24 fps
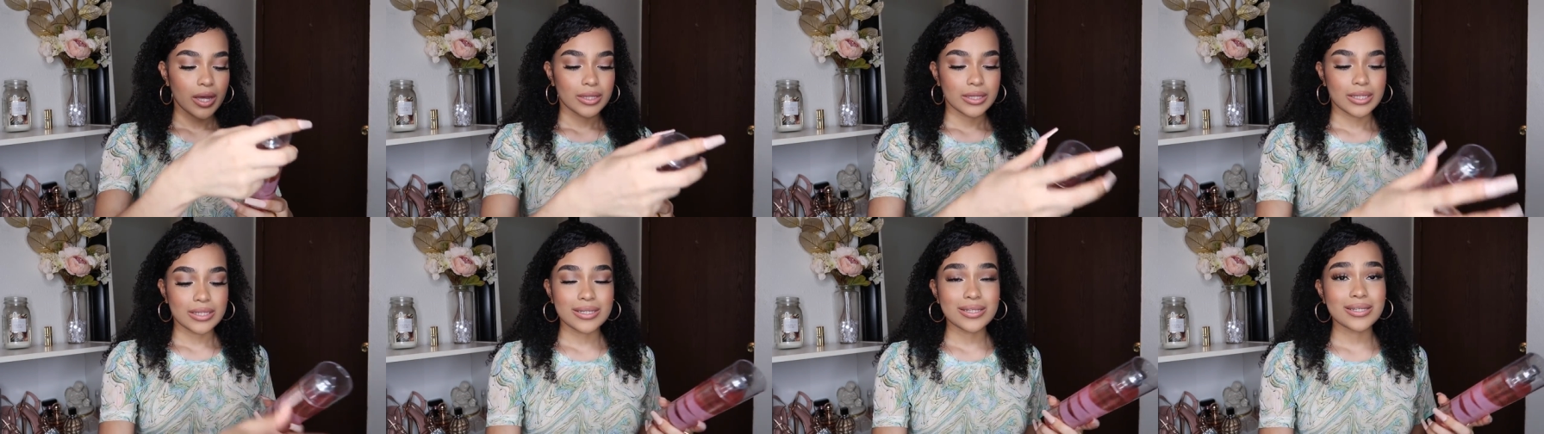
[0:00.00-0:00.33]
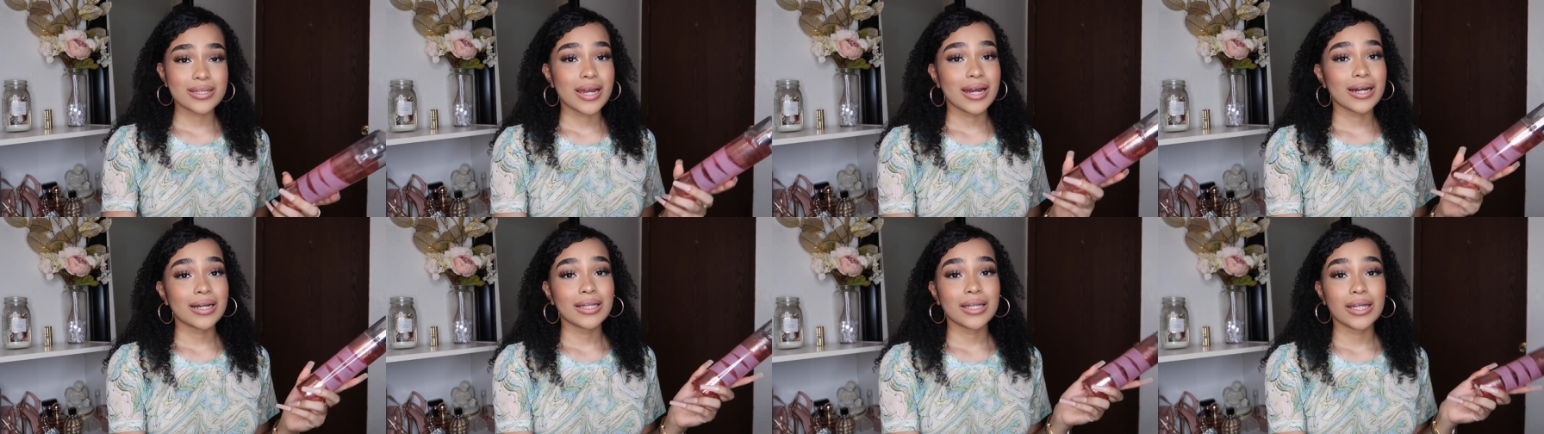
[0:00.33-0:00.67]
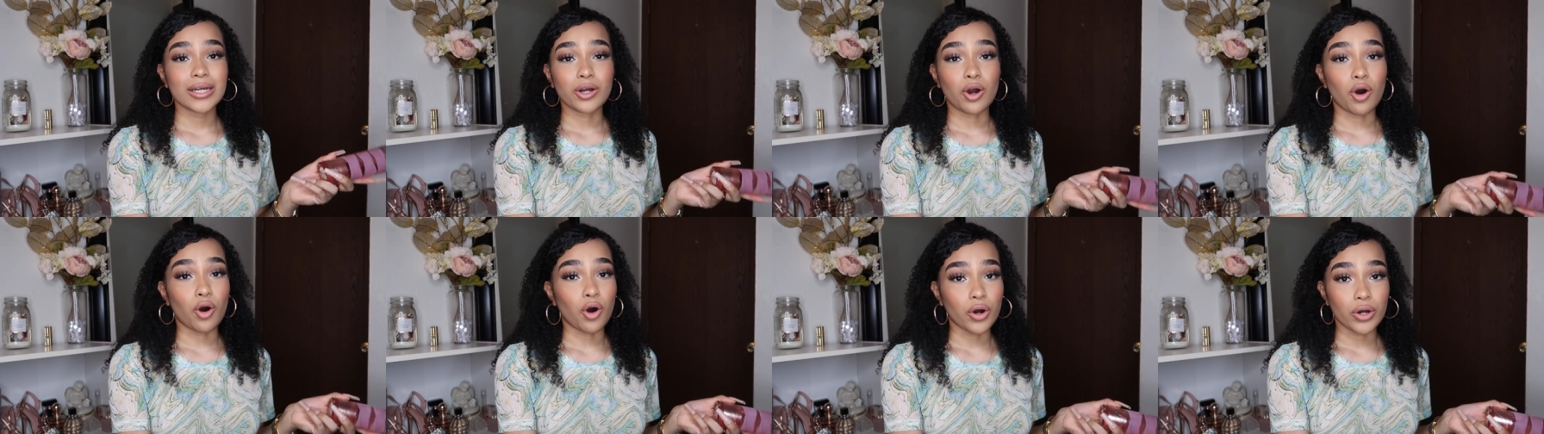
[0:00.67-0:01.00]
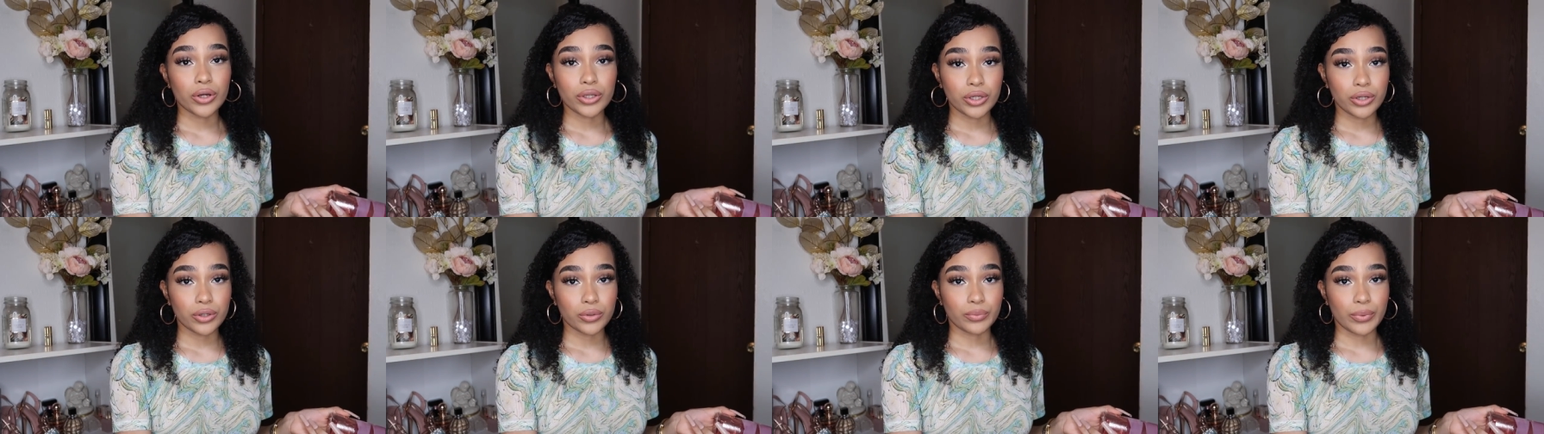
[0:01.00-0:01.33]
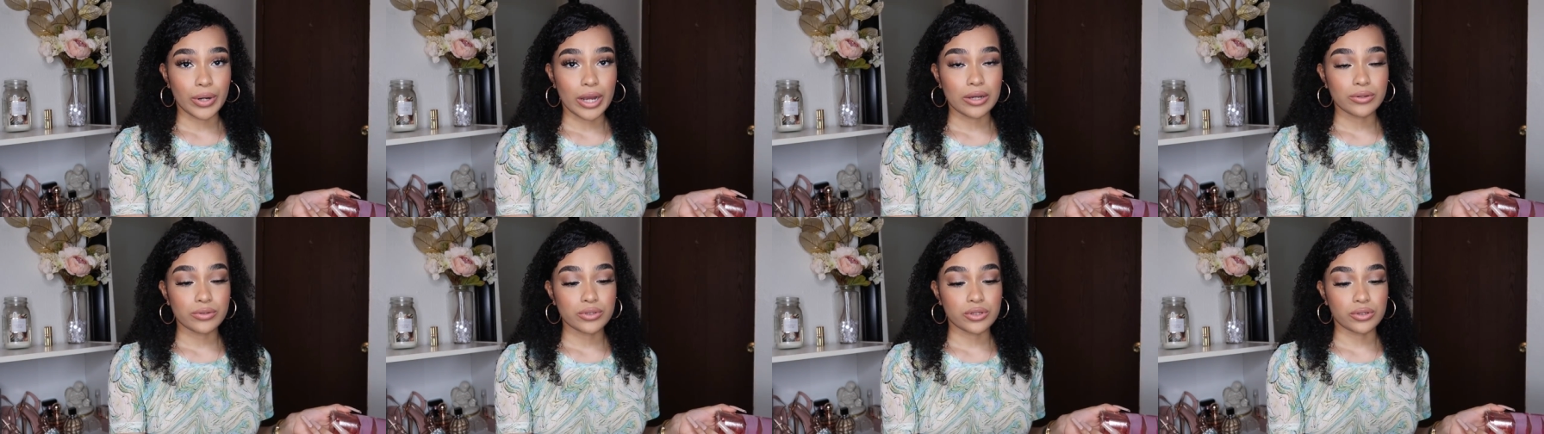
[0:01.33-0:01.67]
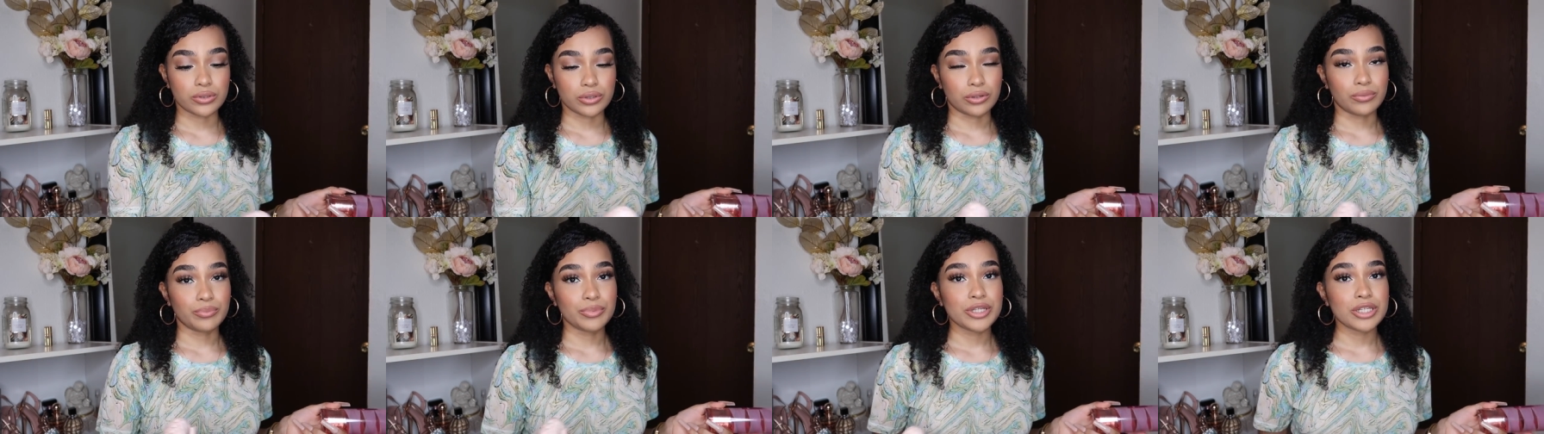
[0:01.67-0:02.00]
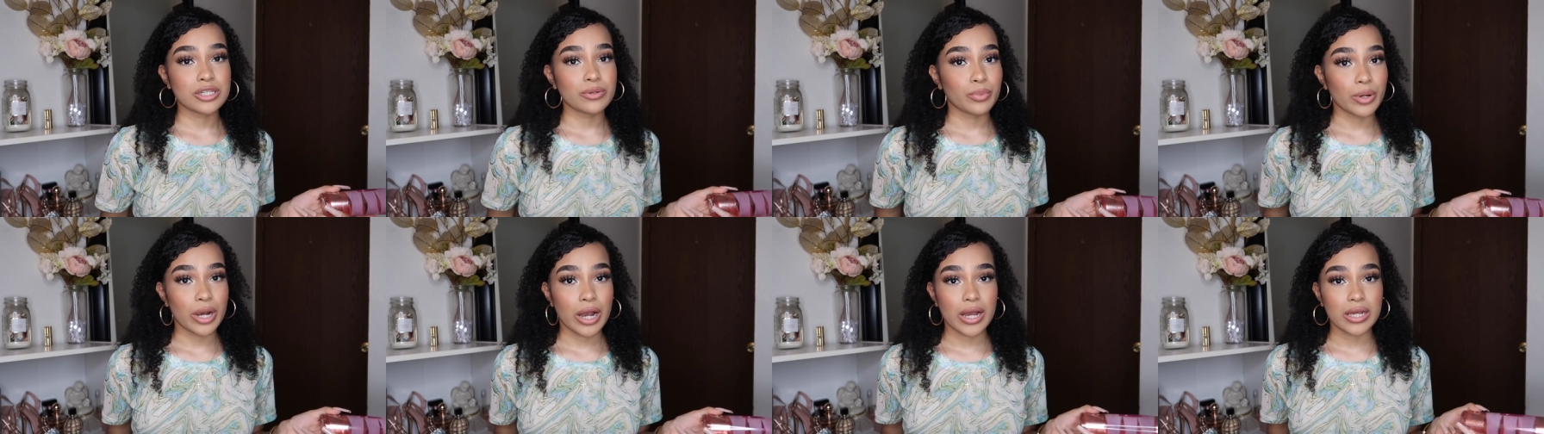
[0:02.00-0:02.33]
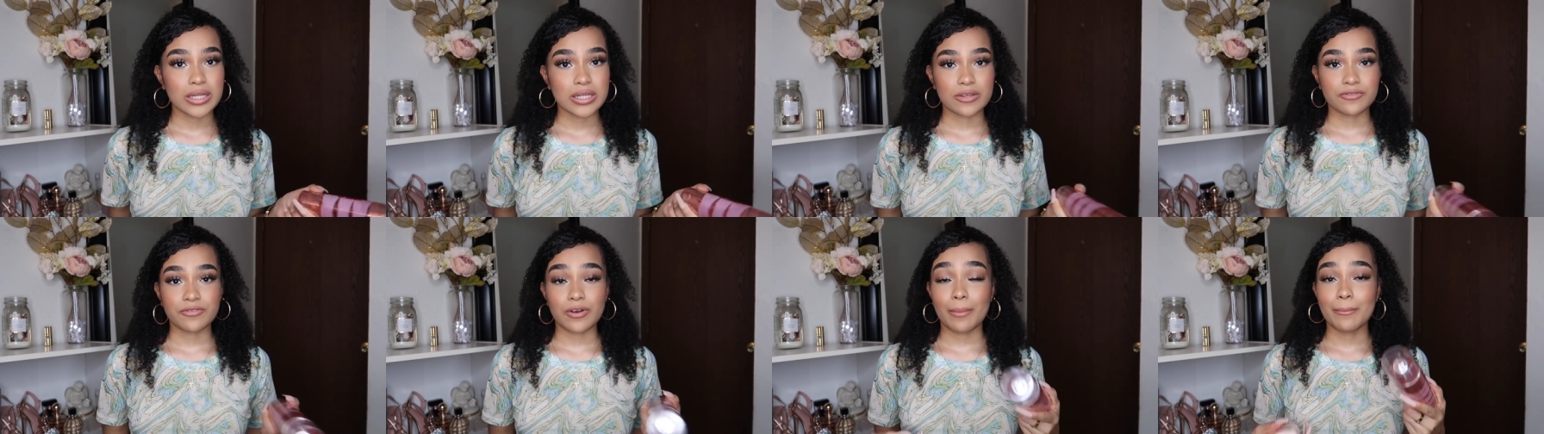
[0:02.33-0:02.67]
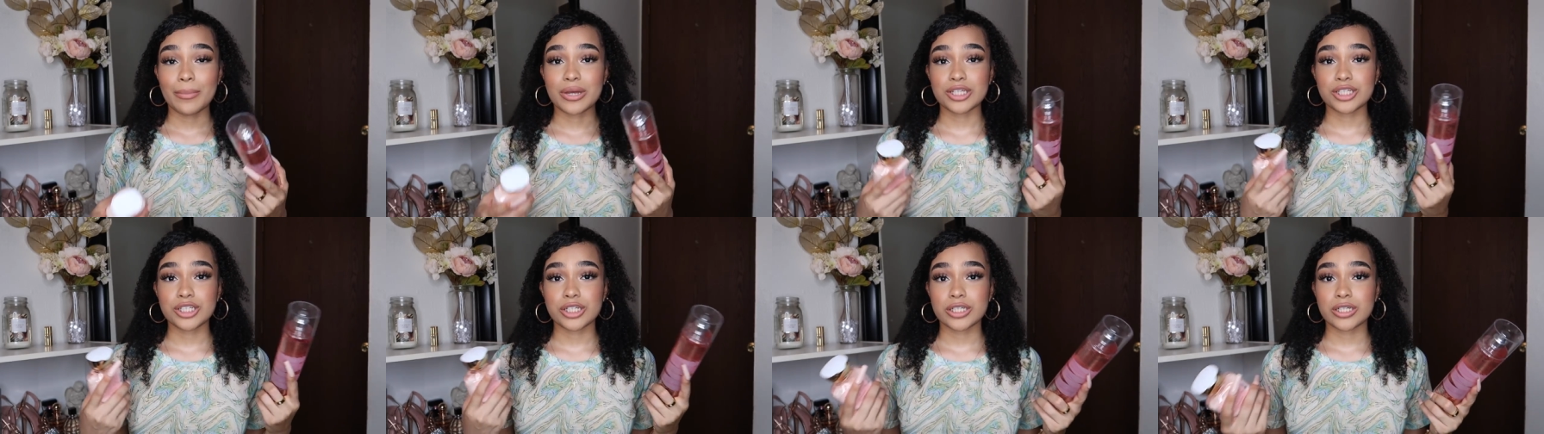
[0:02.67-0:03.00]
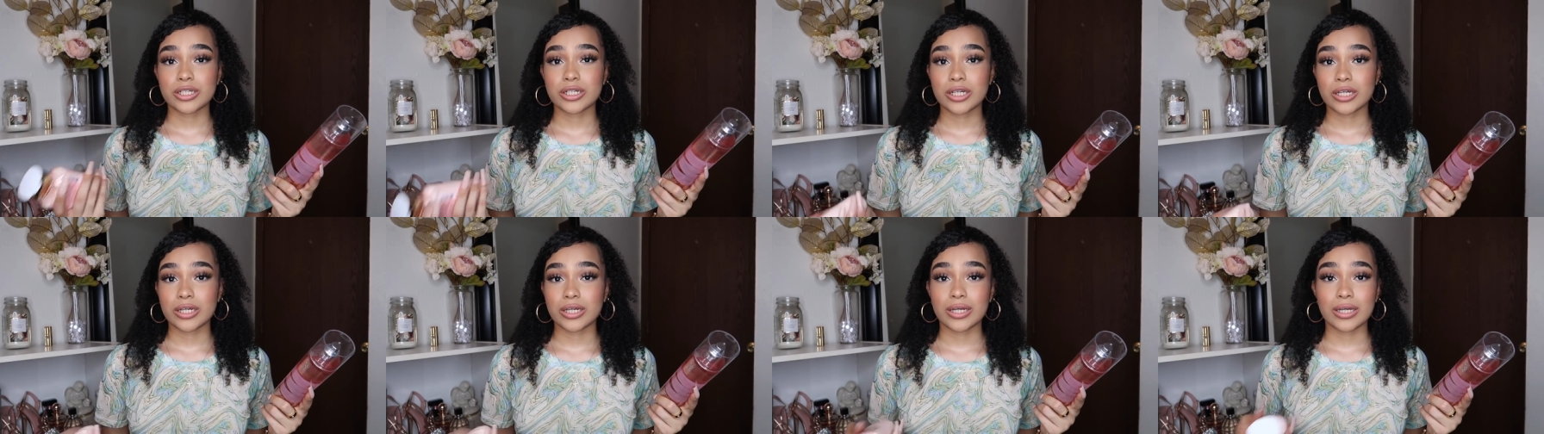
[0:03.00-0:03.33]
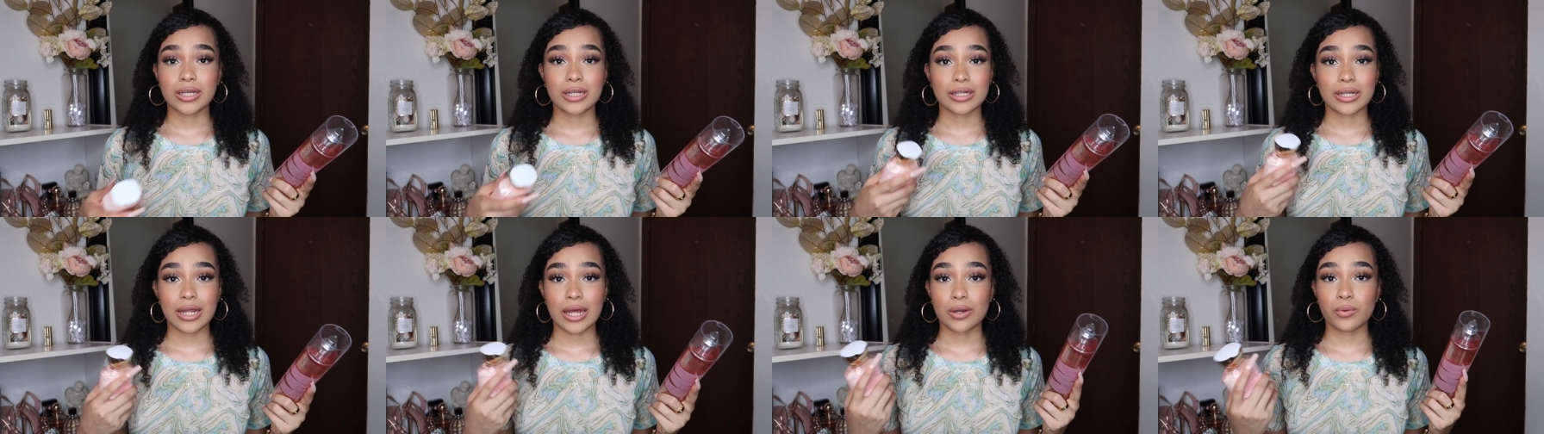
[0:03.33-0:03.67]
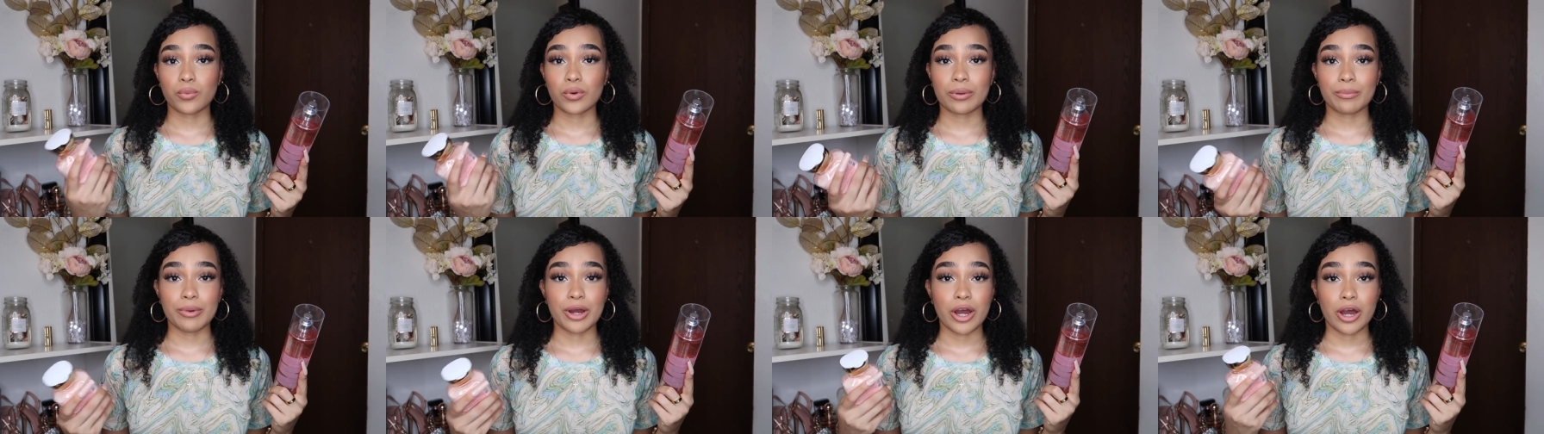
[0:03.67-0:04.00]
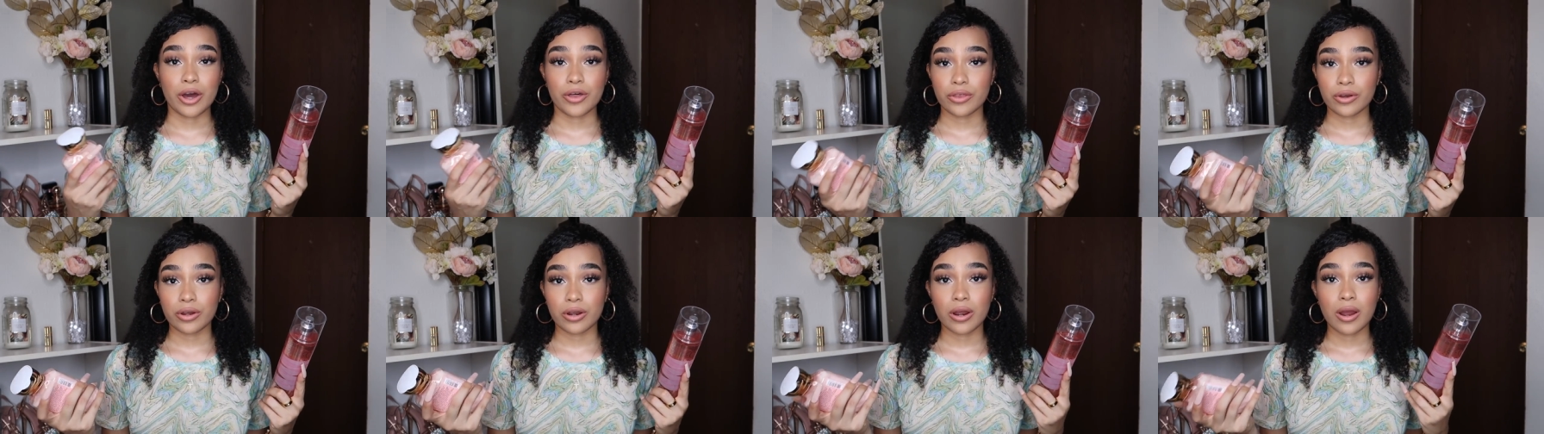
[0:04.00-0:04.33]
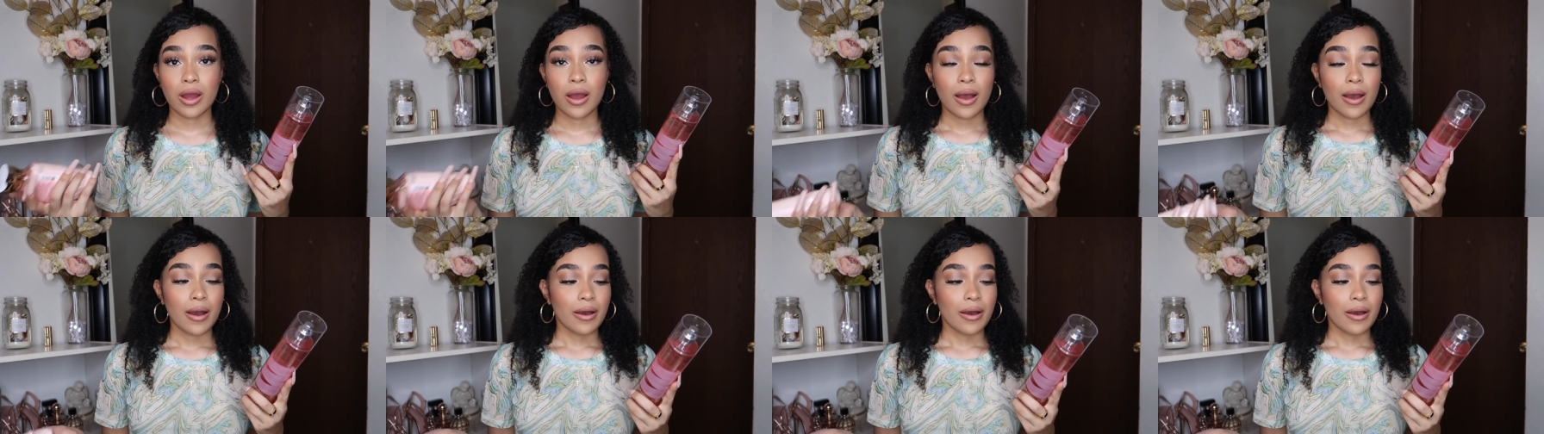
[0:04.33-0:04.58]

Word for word: this is kind of like all year round so don't be surprised if I mention it in like one of my other